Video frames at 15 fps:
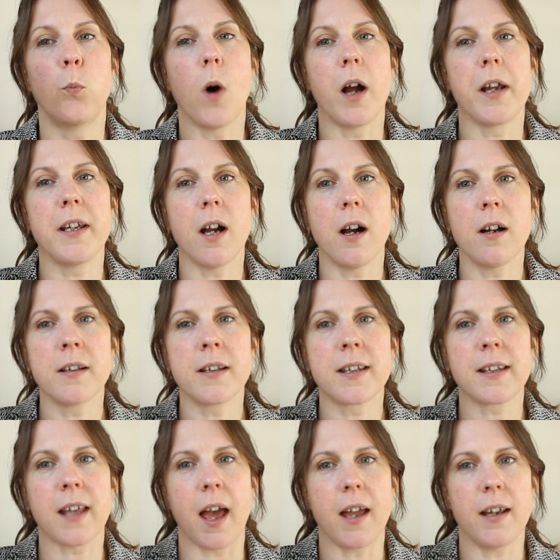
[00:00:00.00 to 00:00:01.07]
A yarn
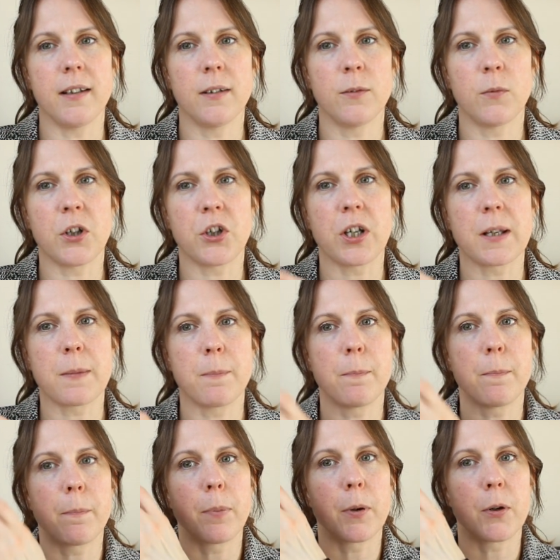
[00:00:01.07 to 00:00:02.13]
skein which is
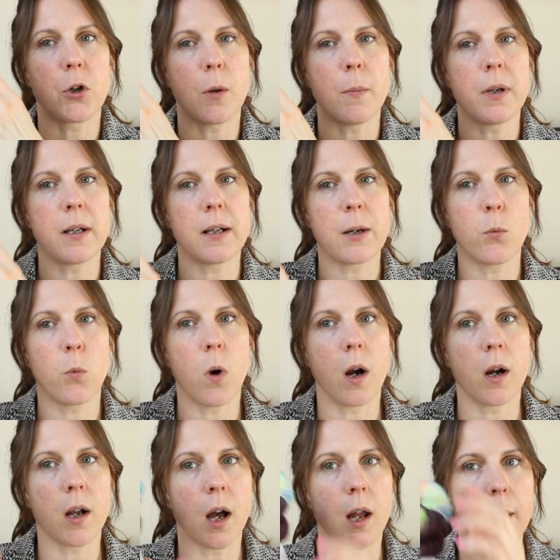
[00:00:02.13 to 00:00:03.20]
predominantly
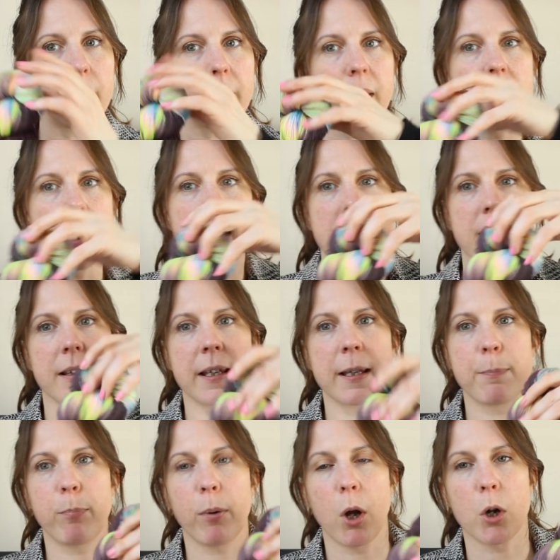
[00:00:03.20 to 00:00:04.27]
one colour but then has a
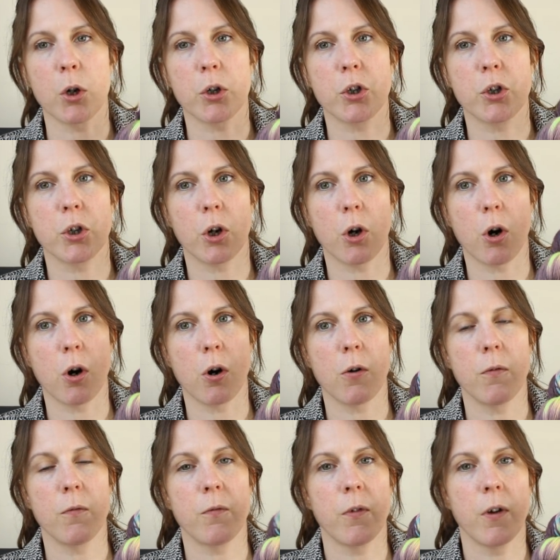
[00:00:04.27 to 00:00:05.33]
splotch
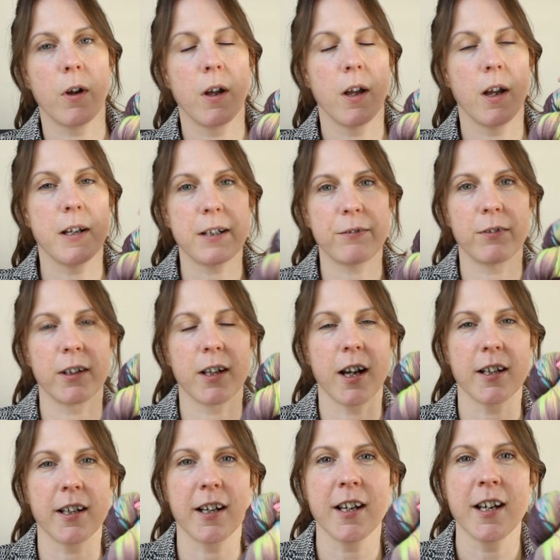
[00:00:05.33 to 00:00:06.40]
of a different
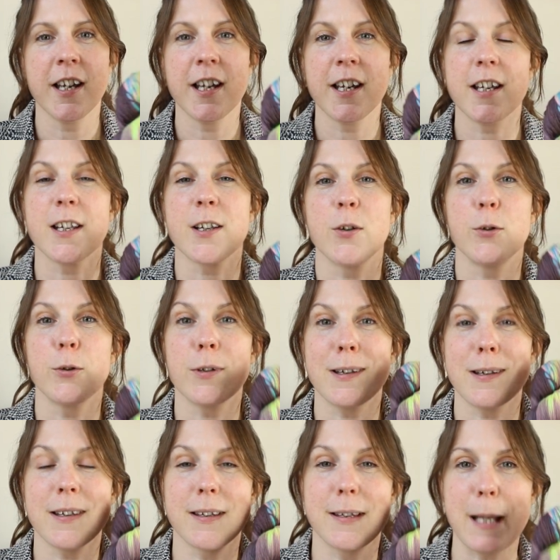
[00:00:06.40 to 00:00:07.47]
colour is called
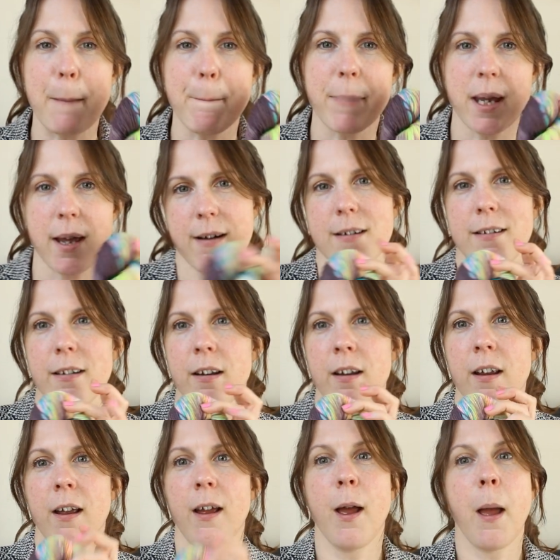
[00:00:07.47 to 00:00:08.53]
zip yarn,
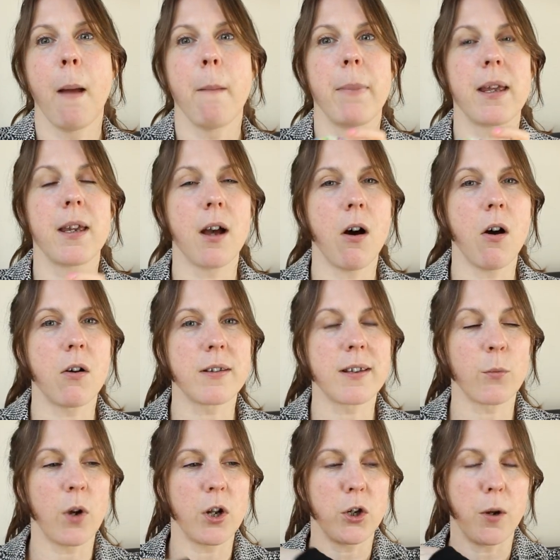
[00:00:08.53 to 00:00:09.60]
because
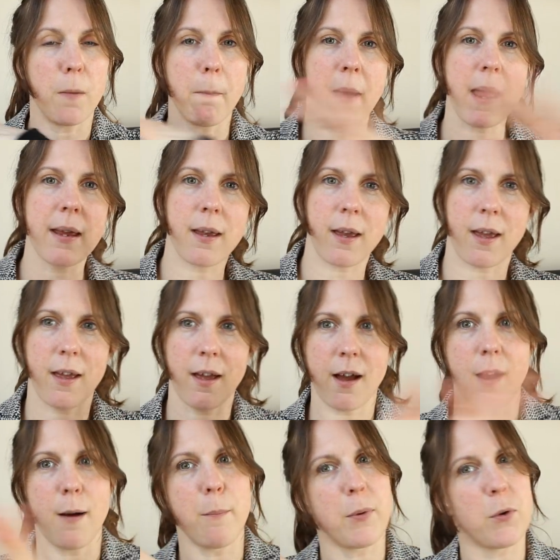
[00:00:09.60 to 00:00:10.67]
when you make
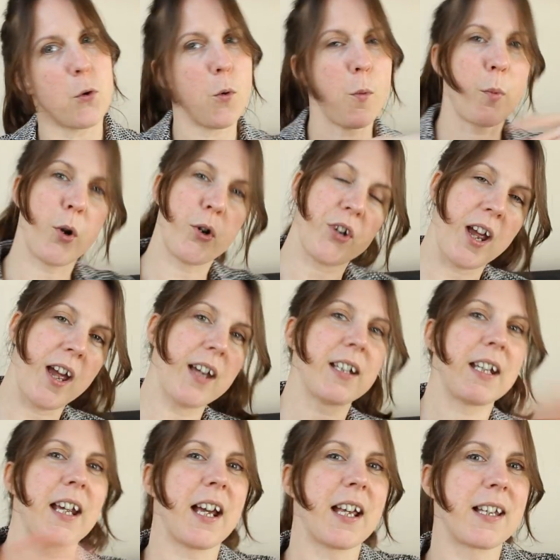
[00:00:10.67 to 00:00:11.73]
up your
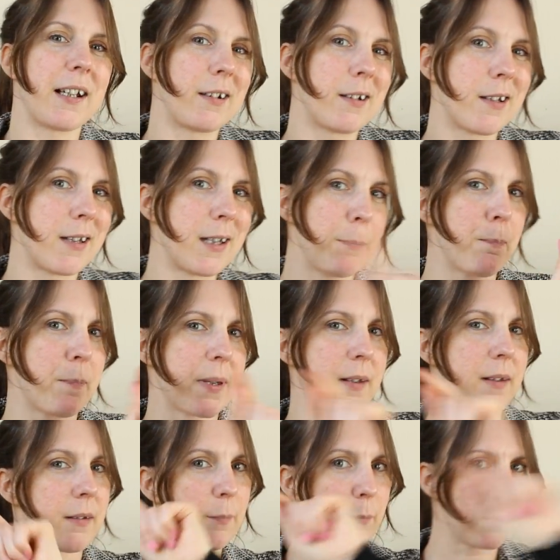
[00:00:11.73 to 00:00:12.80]
project it has little
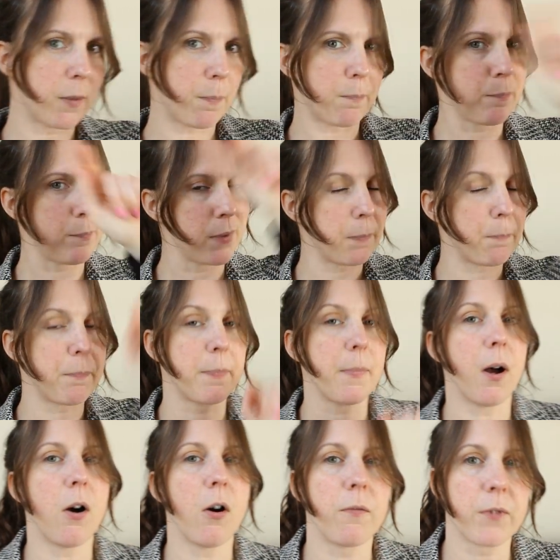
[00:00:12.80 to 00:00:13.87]
zips, zip, zip
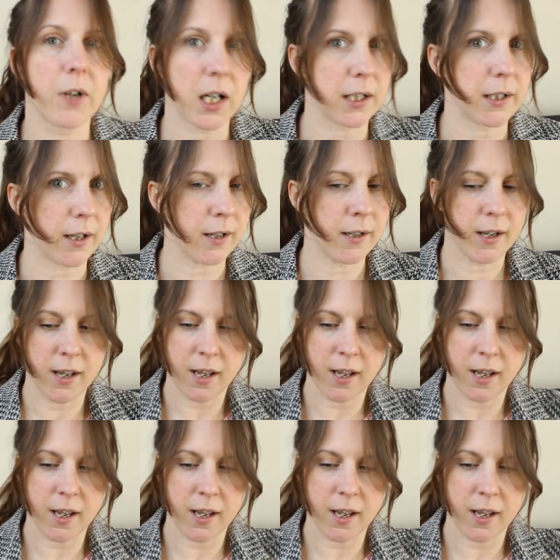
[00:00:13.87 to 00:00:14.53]
of colour.